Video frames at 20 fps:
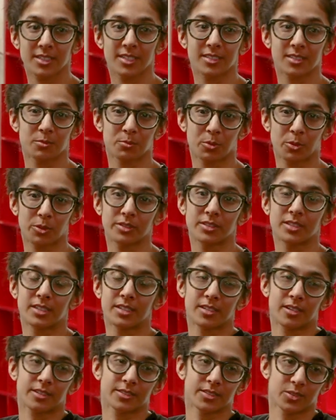It's important in
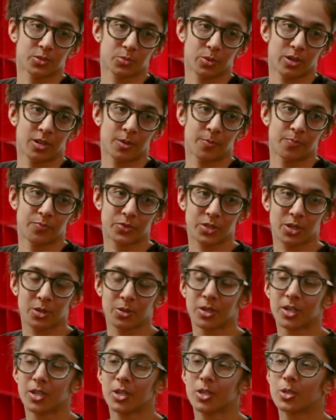adults as well.
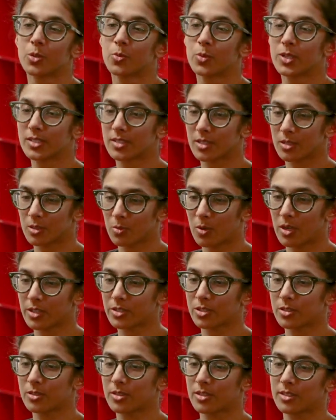So we still
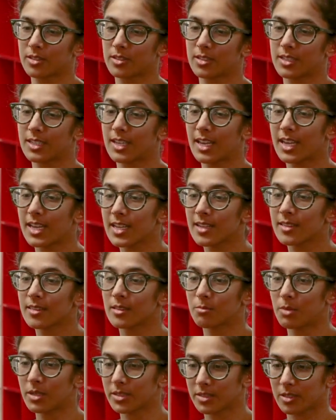want you to gain
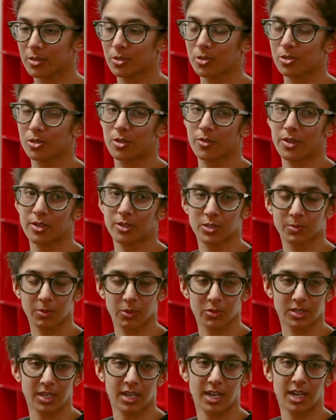the musculature that you're
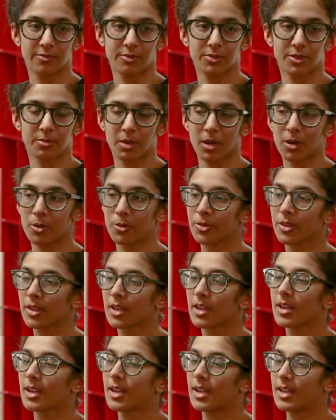supposed to have in the mouth
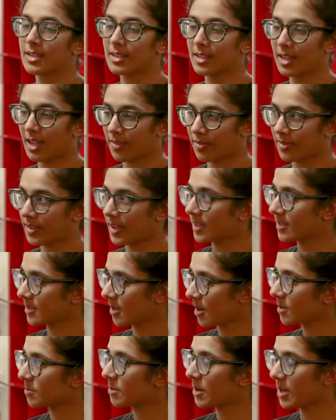and get that
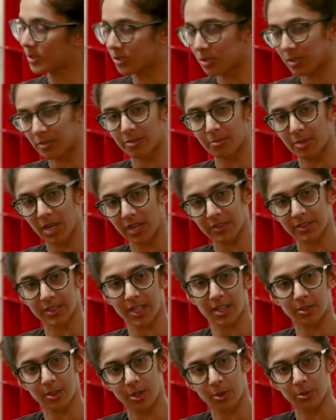tongue posture from having
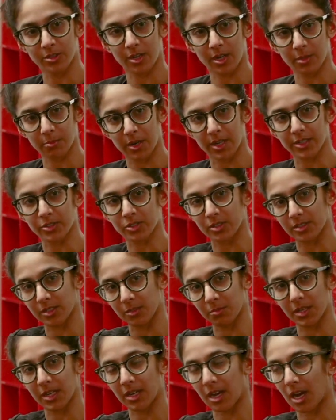that low tongue posture to
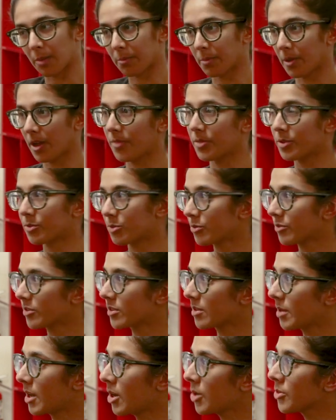being up and the roof of
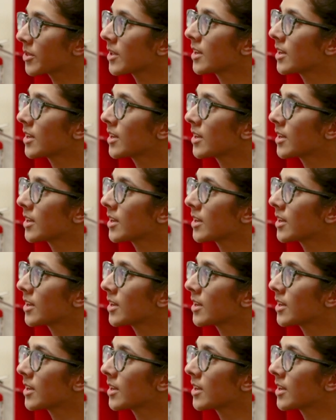the mouth.